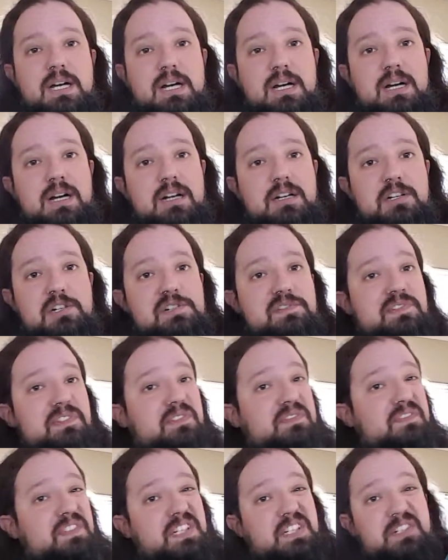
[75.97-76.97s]
Go over
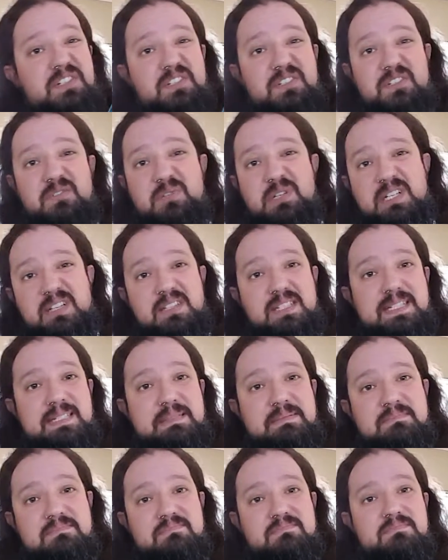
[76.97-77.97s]
the features
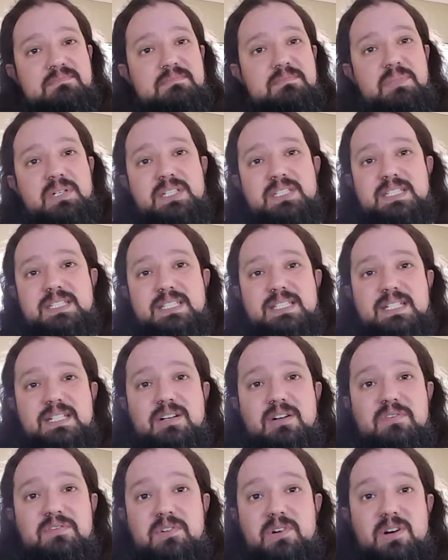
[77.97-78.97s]
quickly, but
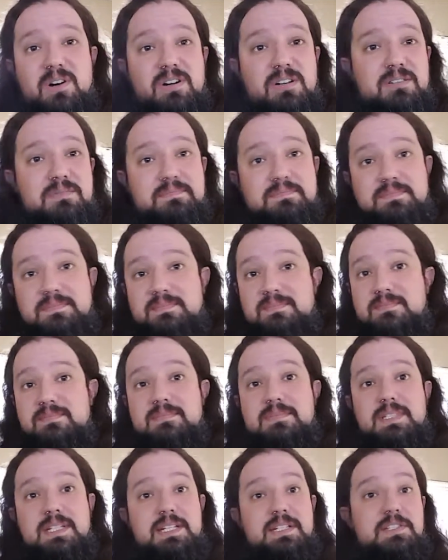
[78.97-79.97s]
overall,
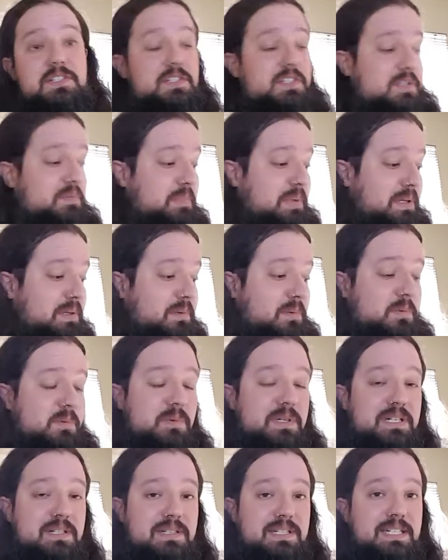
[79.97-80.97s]
it's just been a
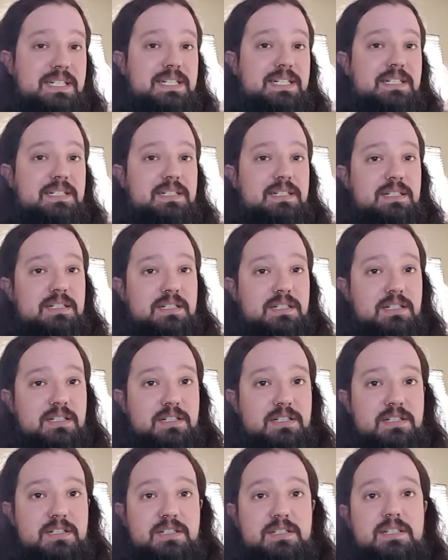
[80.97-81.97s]
really
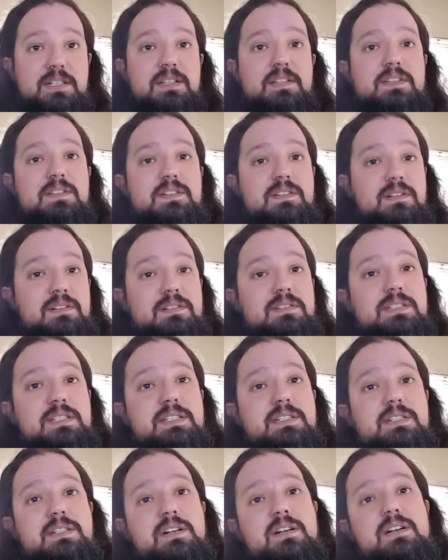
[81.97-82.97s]
good, solid
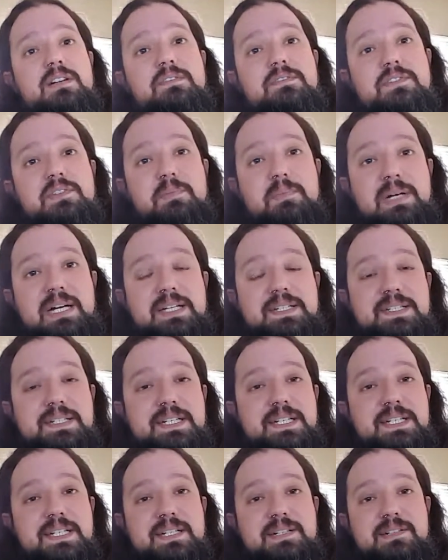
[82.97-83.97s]
guitar for the past
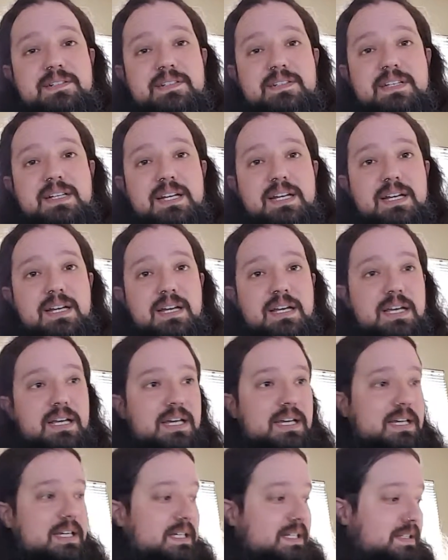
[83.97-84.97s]
10 years.
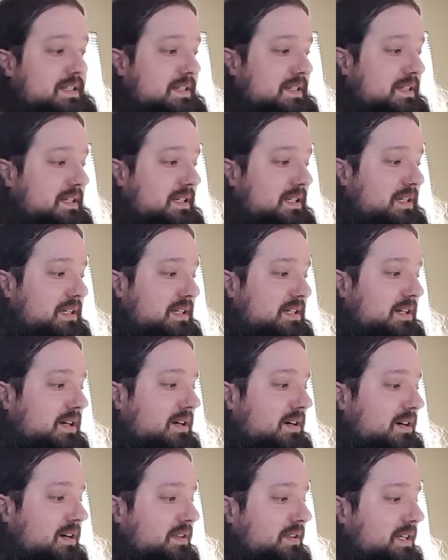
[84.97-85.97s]
It's the
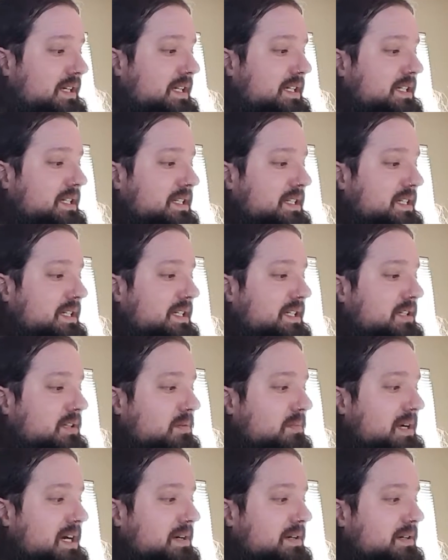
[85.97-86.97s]
guitar that
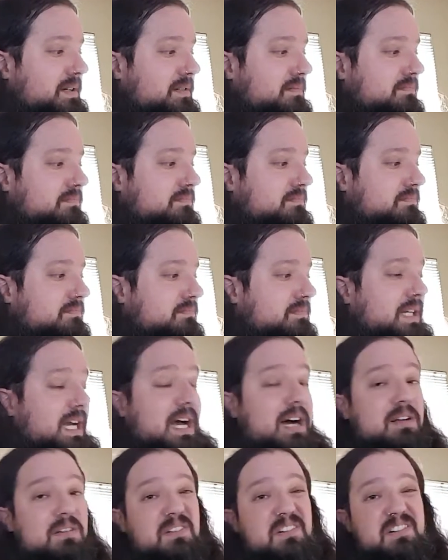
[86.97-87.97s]
no matter
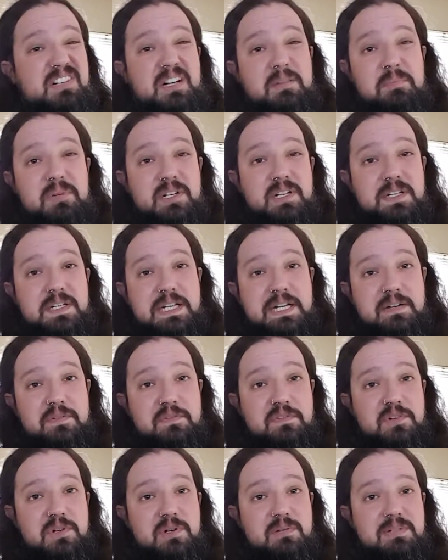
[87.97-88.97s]
how long I put it
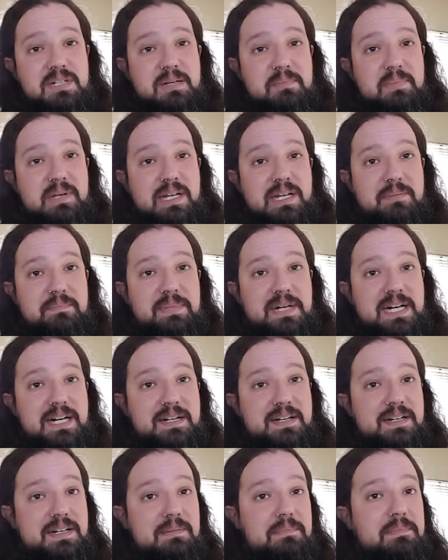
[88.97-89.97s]
down for, when I pick it
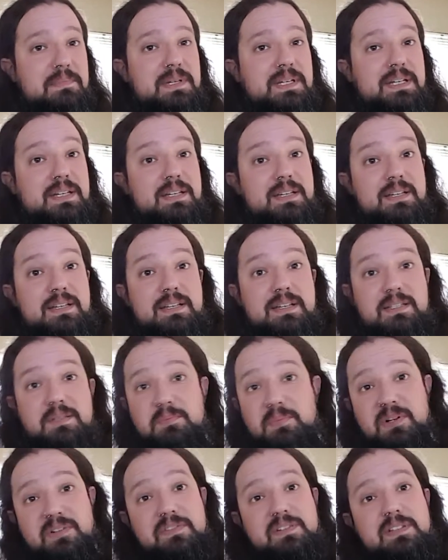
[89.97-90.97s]
back up, it's
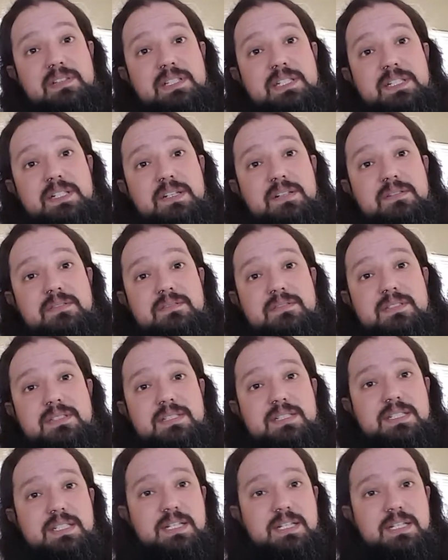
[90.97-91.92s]
perfectly tuned.